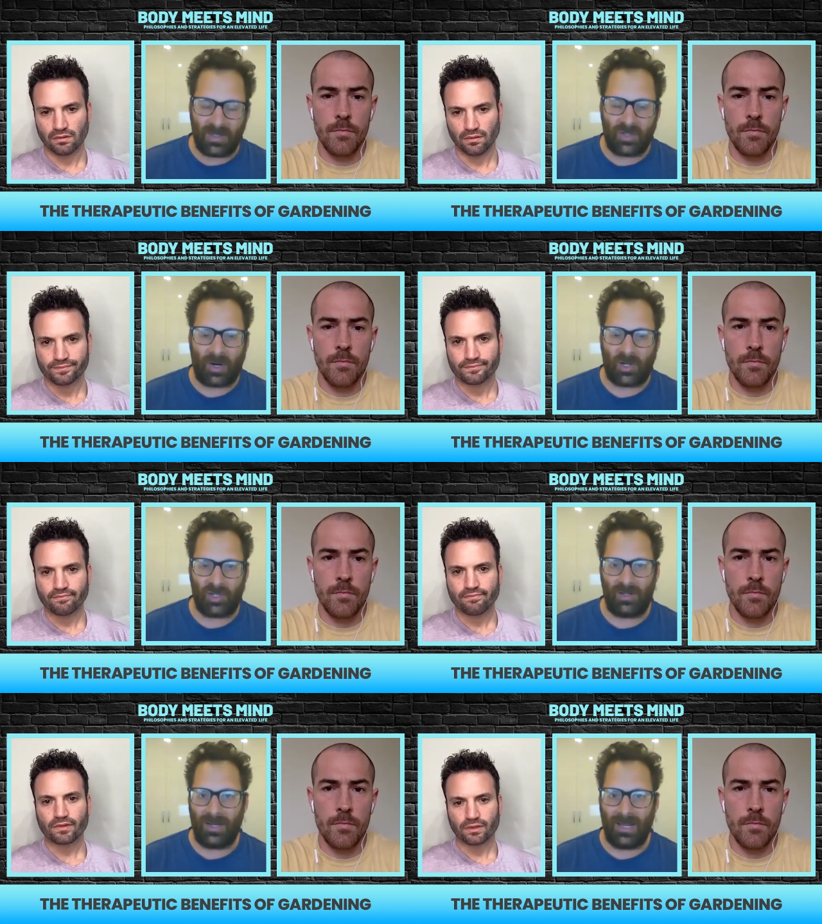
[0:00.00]

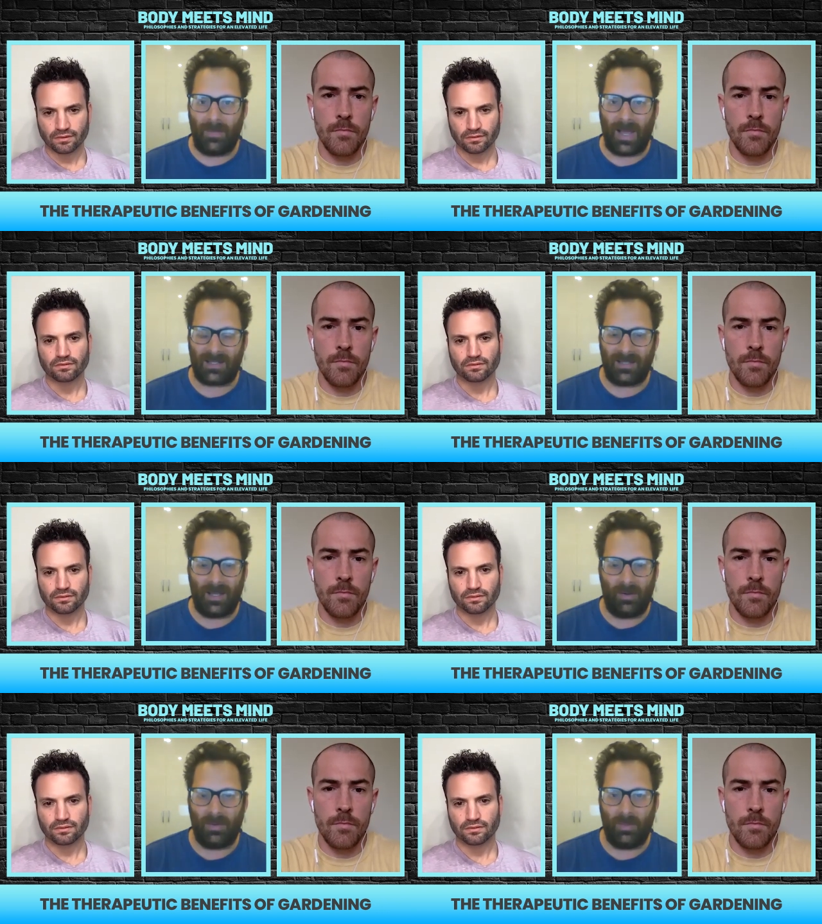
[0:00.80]
Speaker 1: destruction impacts our
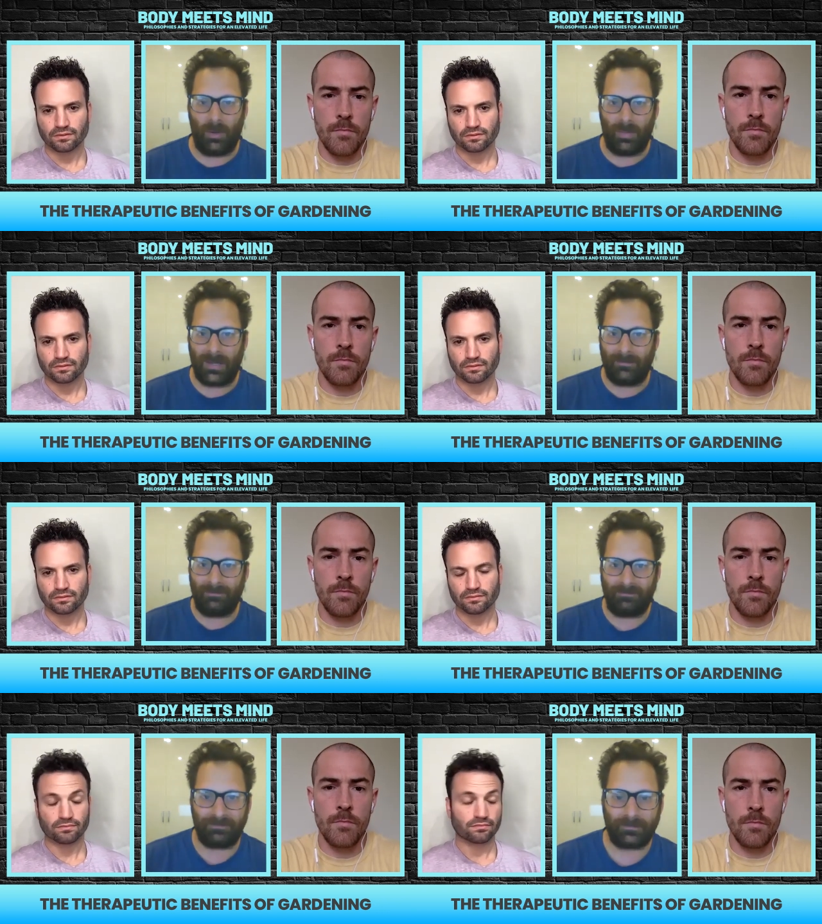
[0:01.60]
health and
Speaker 2: well.
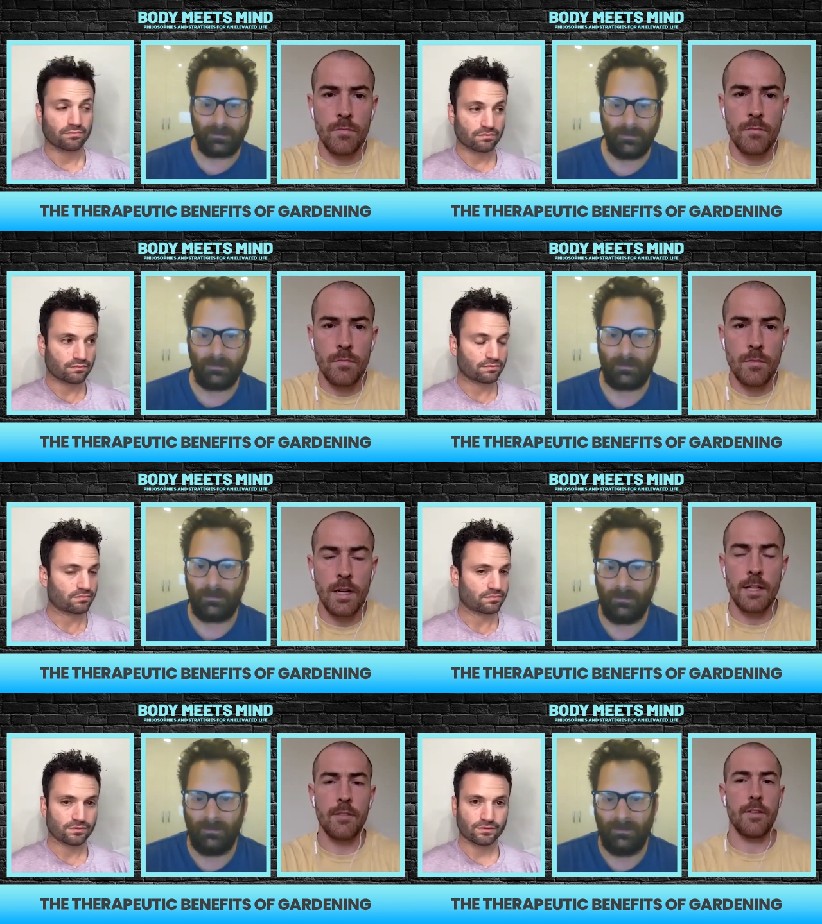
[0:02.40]
Mm,
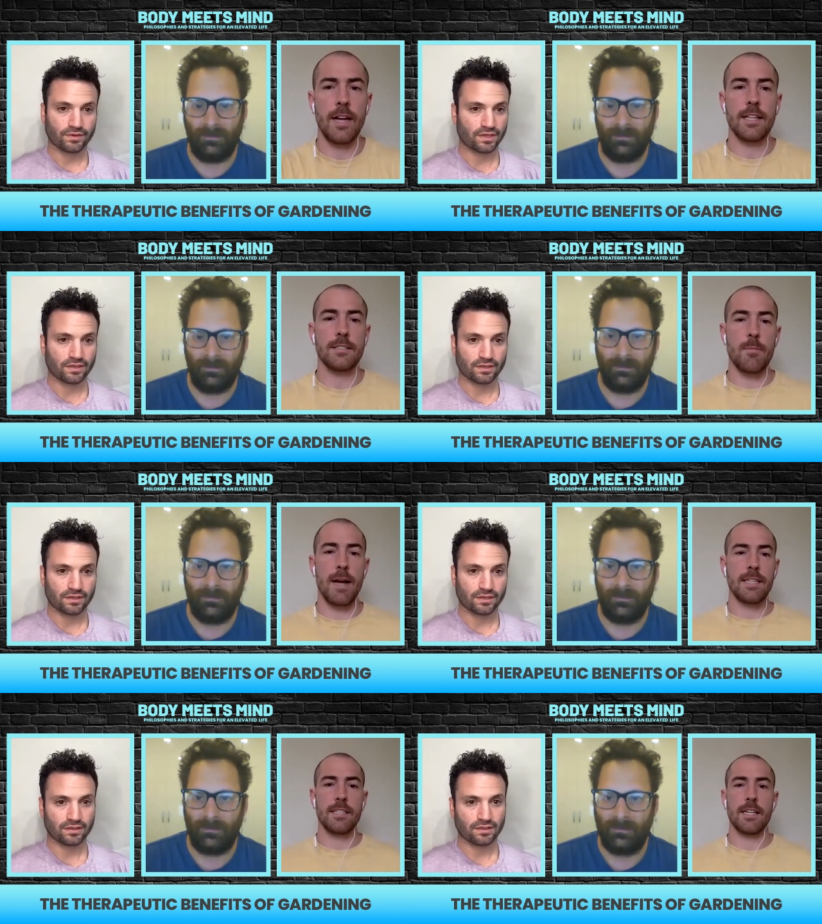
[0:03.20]
I love that. That's
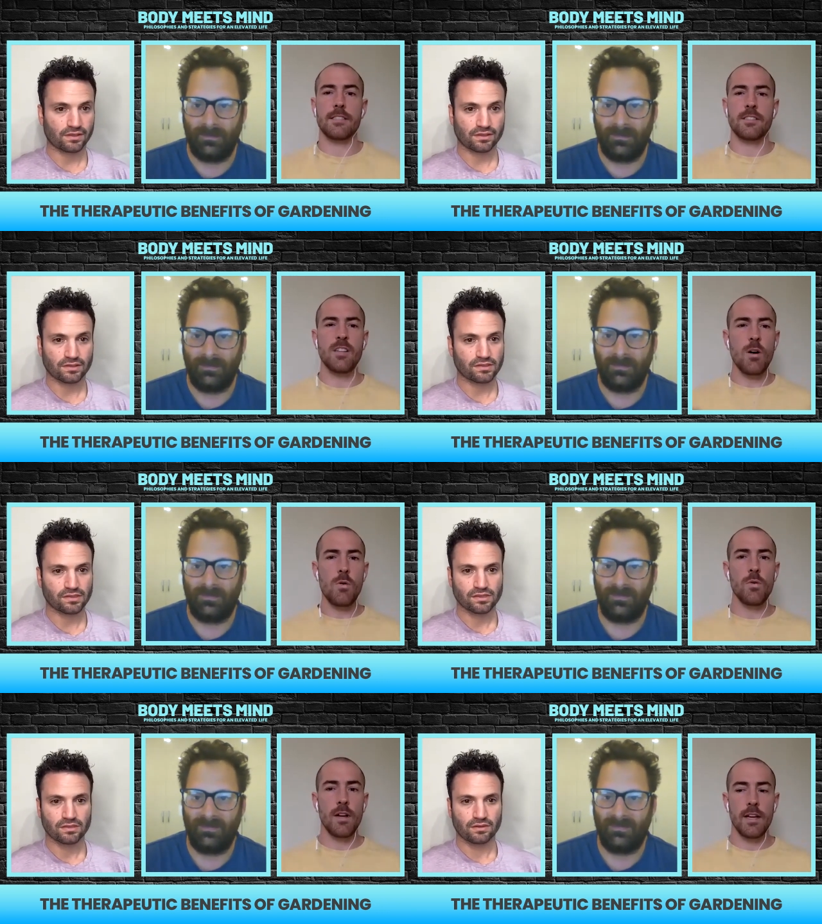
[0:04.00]
amazing, and it's
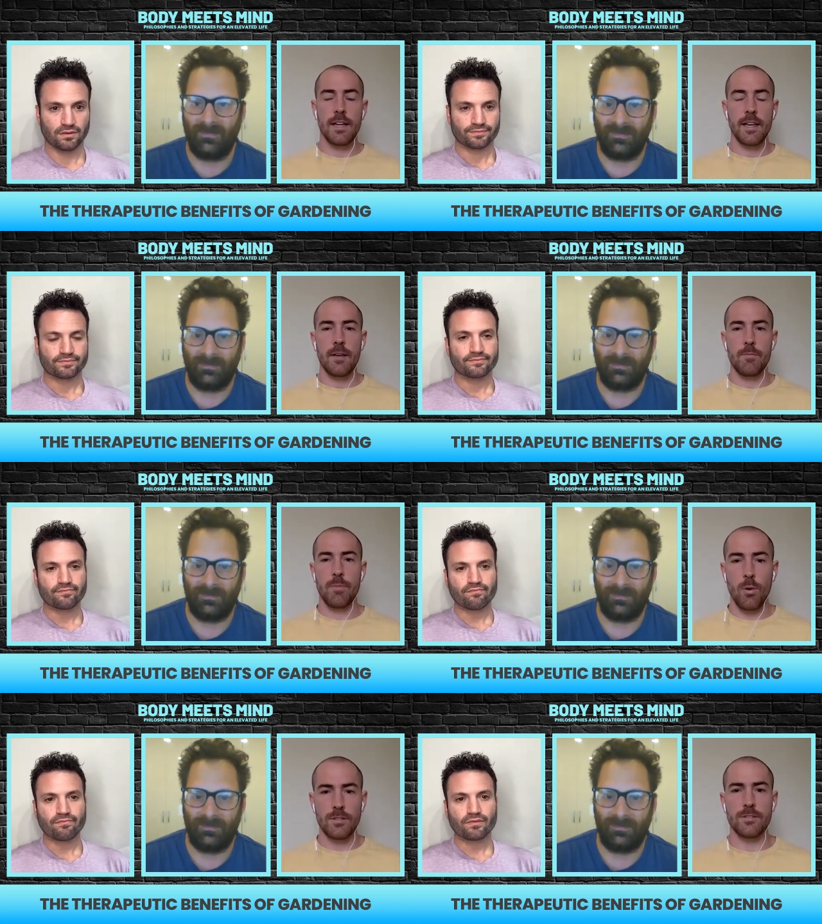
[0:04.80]
so
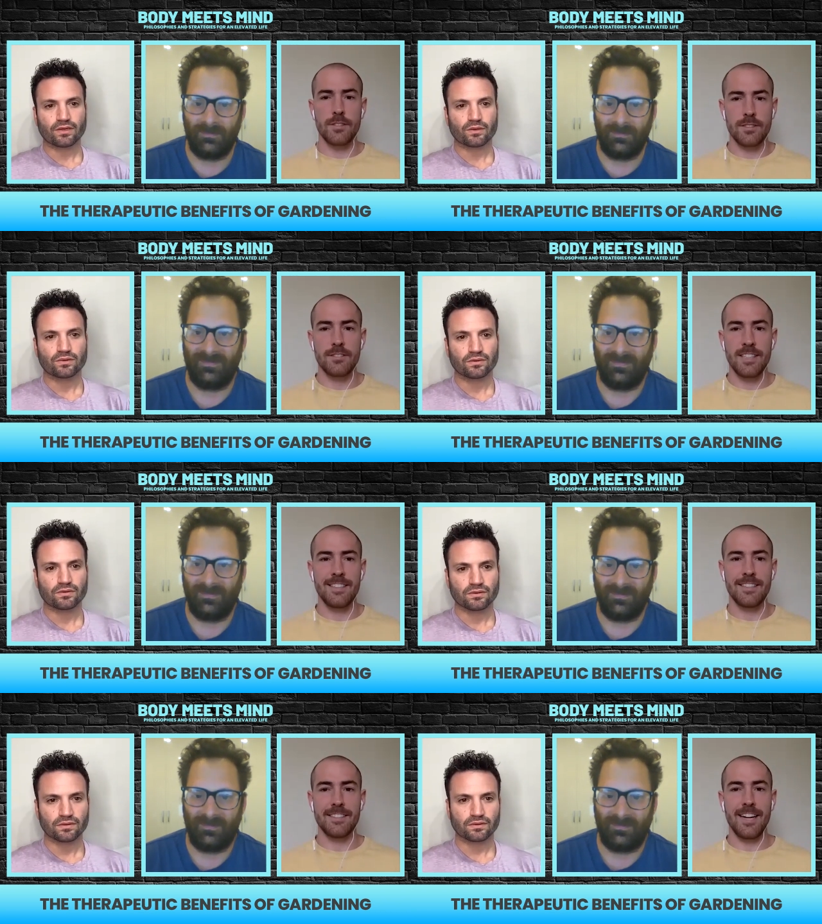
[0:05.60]
important
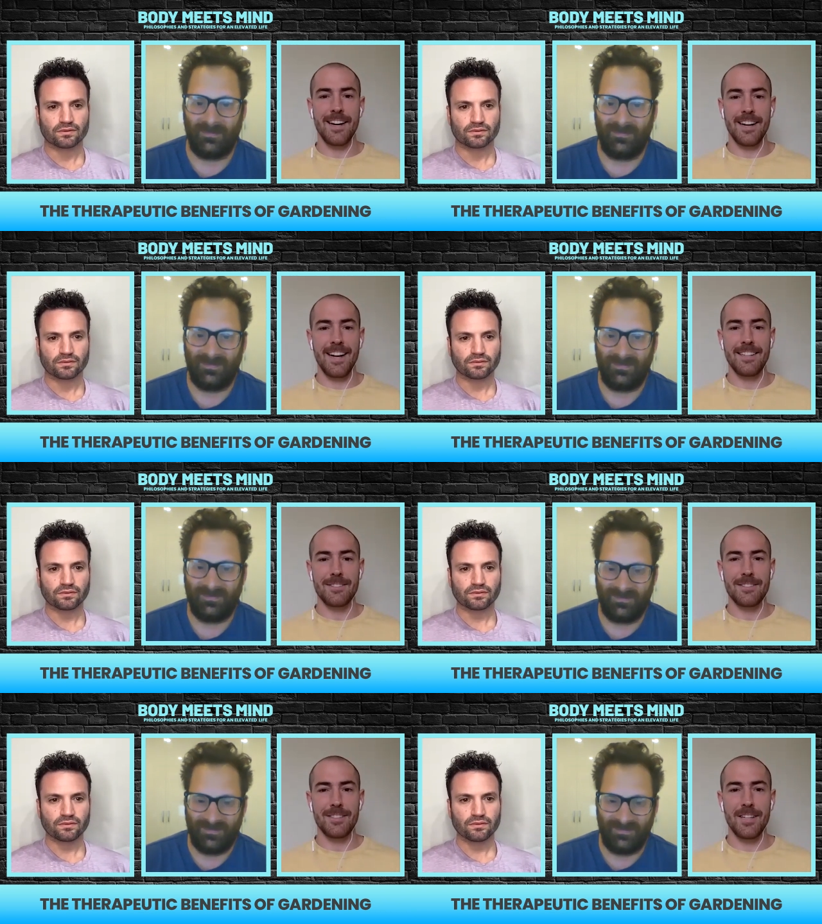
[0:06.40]
in this day and
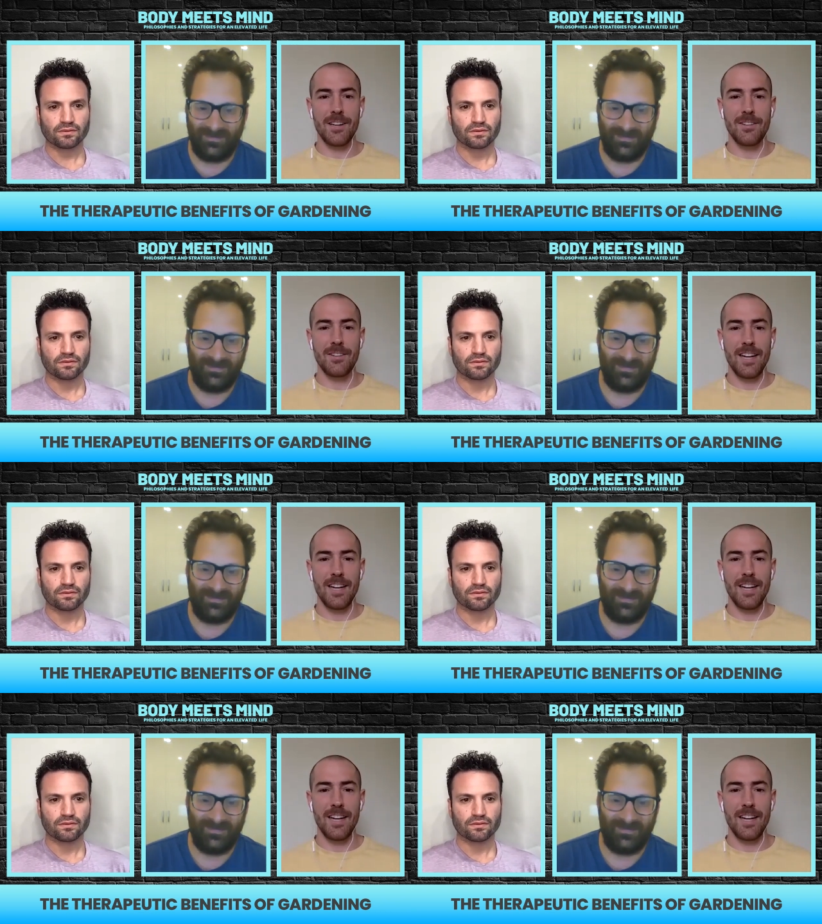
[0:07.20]
age. You know,